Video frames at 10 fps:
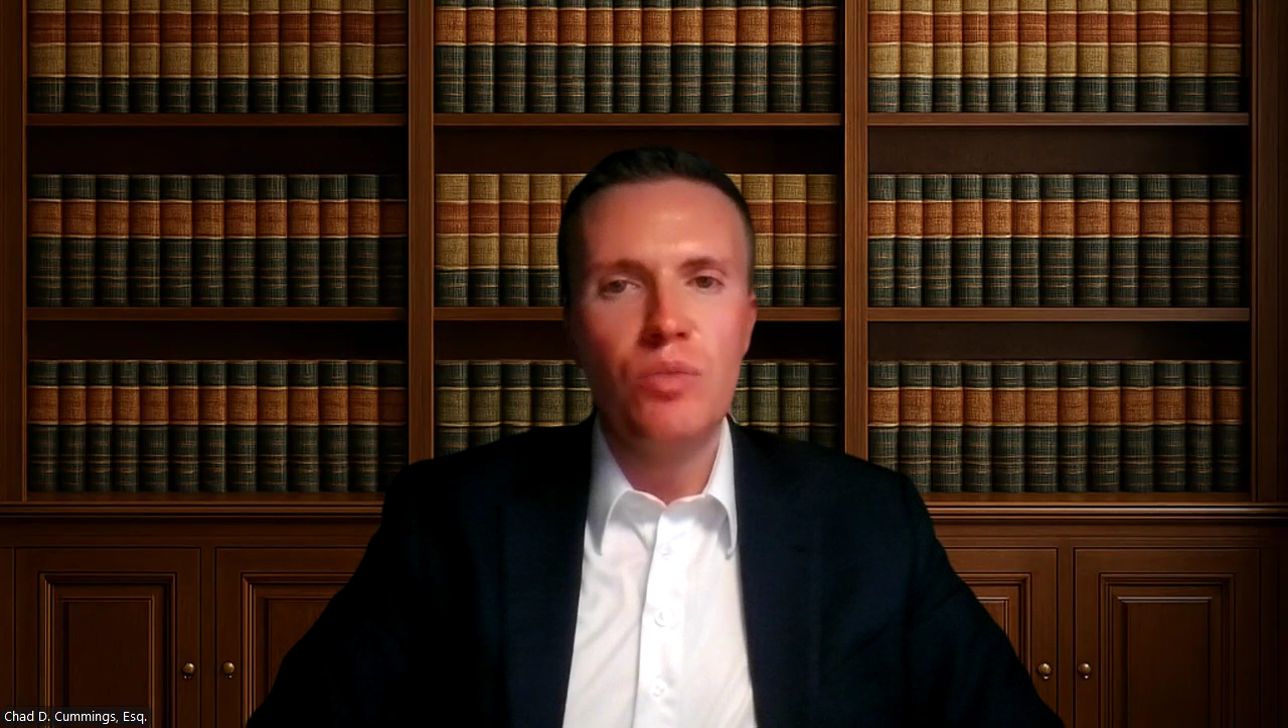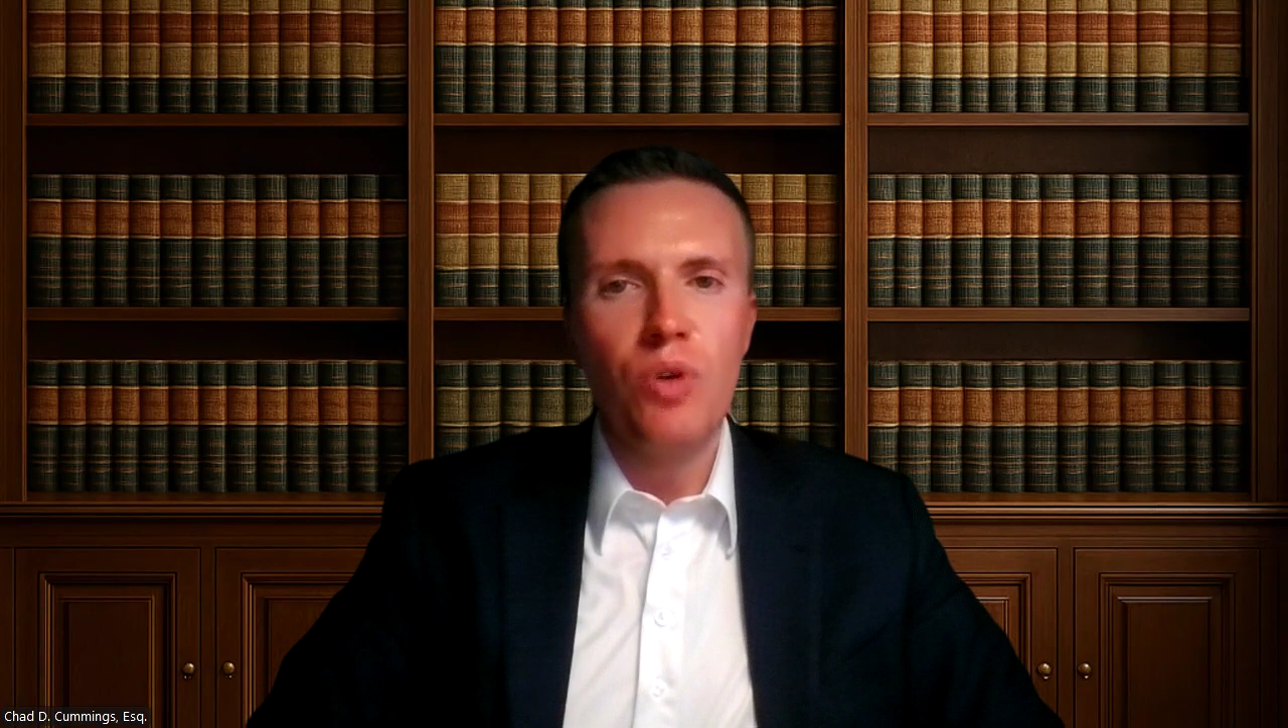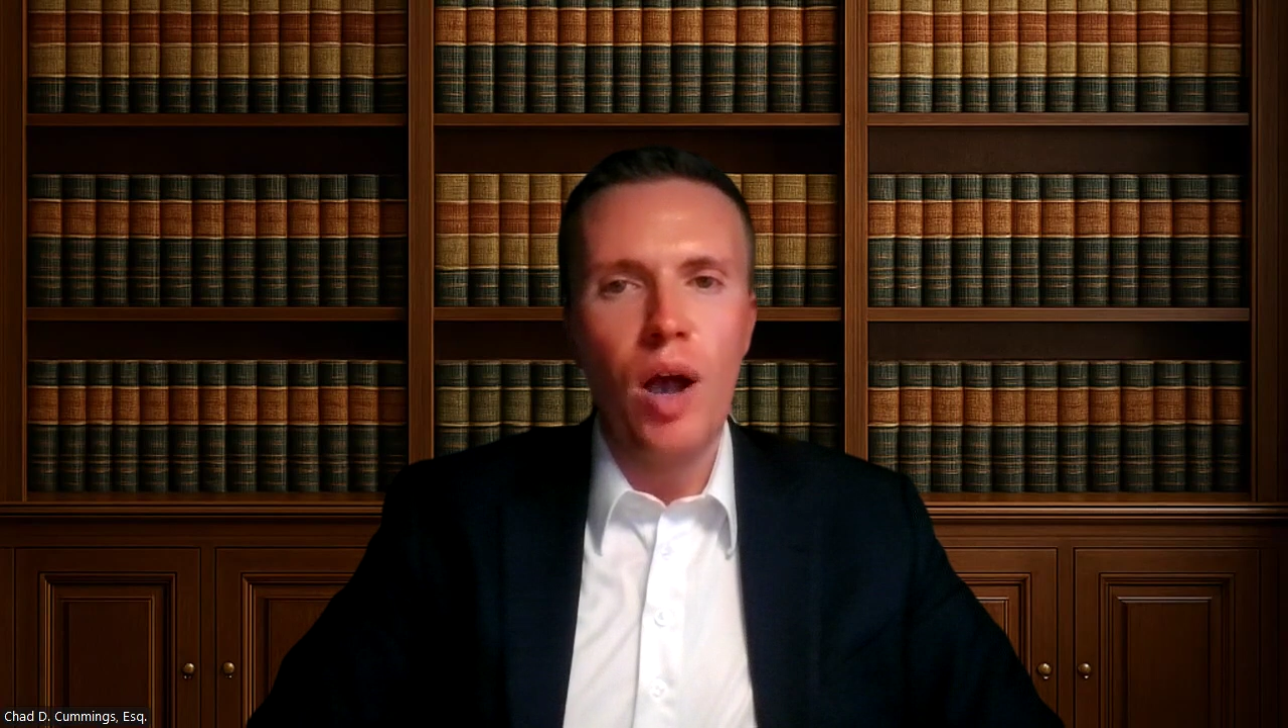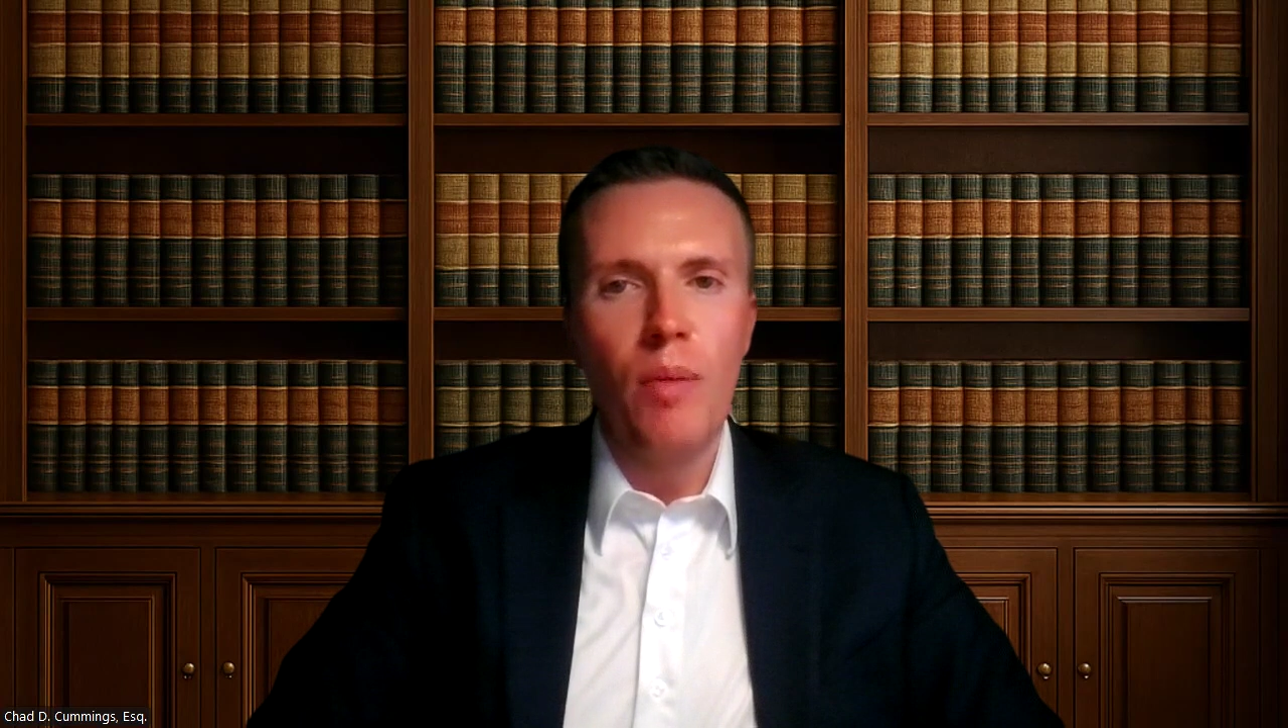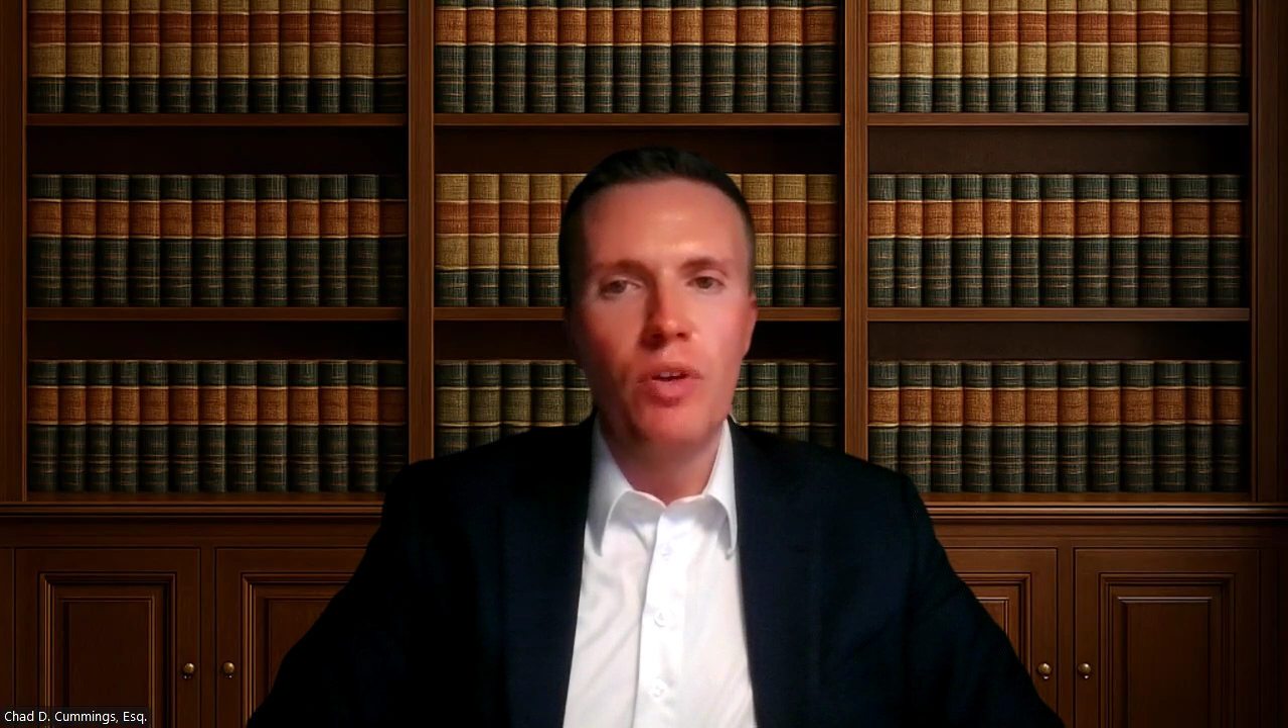
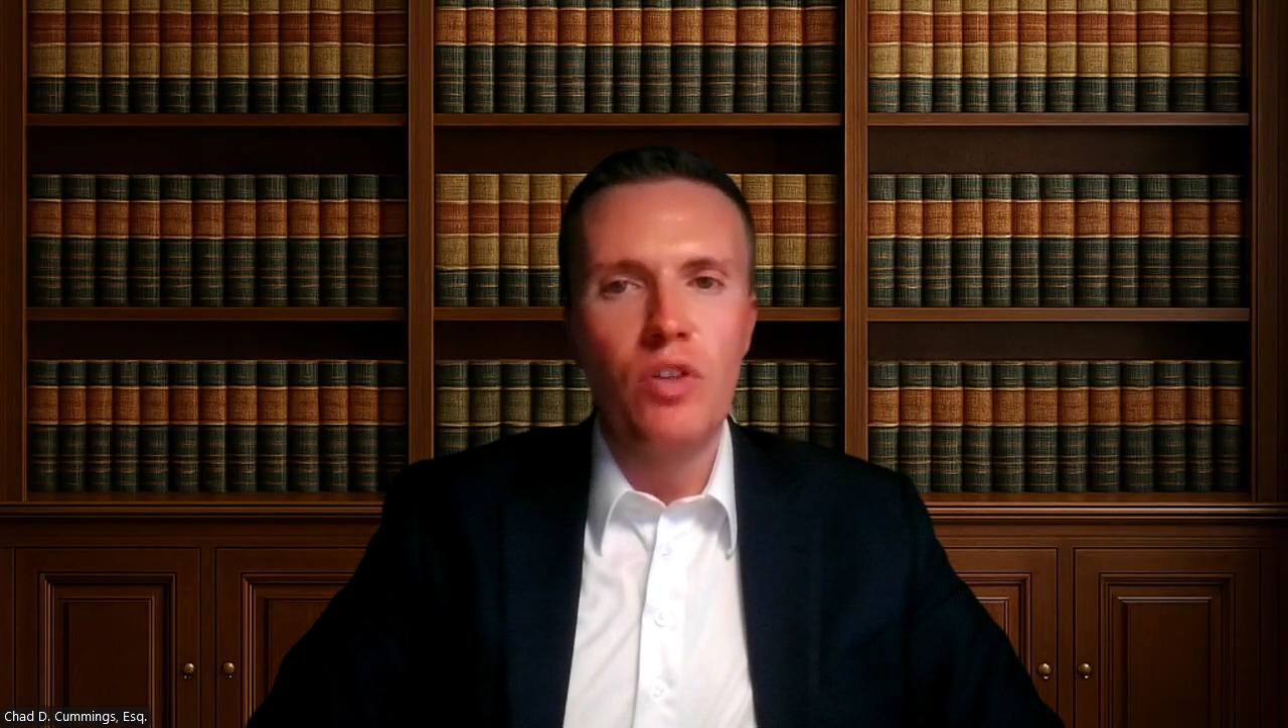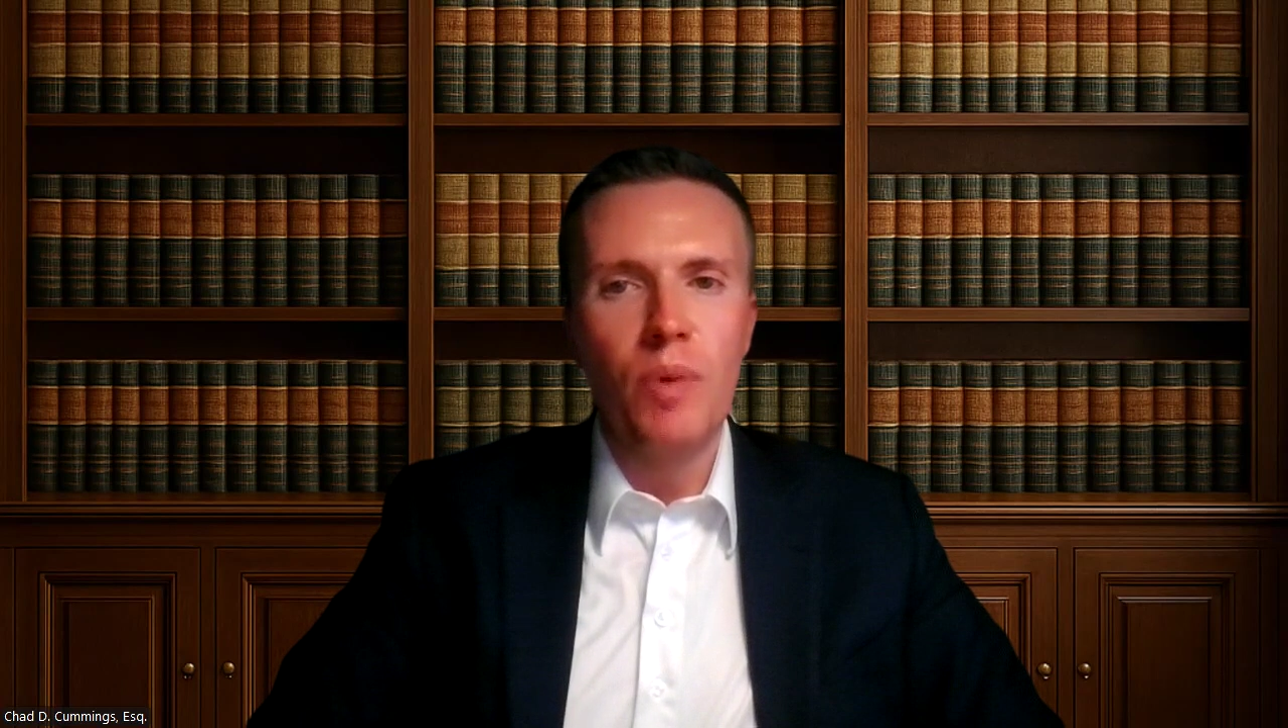properties